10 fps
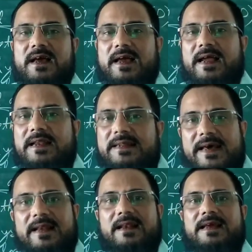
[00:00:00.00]
And
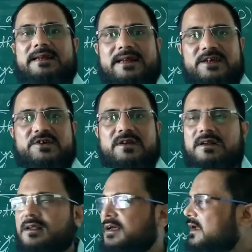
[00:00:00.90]
then, like
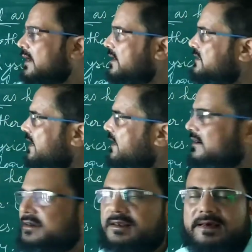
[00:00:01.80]
narration, at the
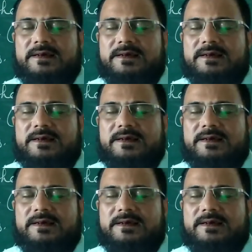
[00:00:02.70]
end,